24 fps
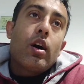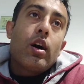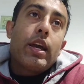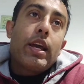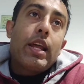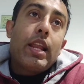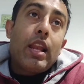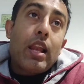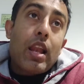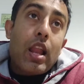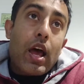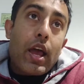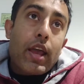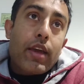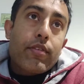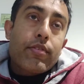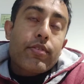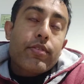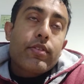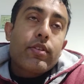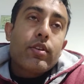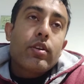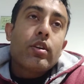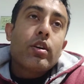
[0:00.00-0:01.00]
in
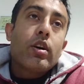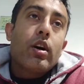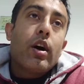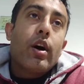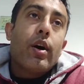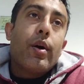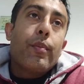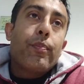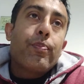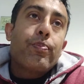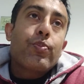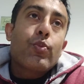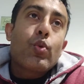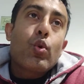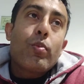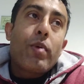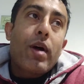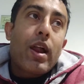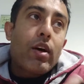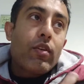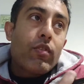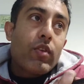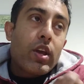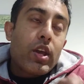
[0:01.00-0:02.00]
life, no
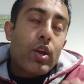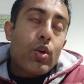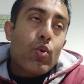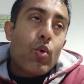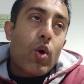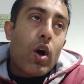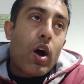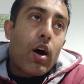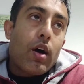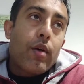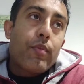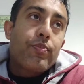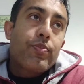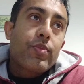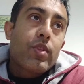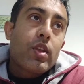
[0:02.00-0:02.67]
matter where you are,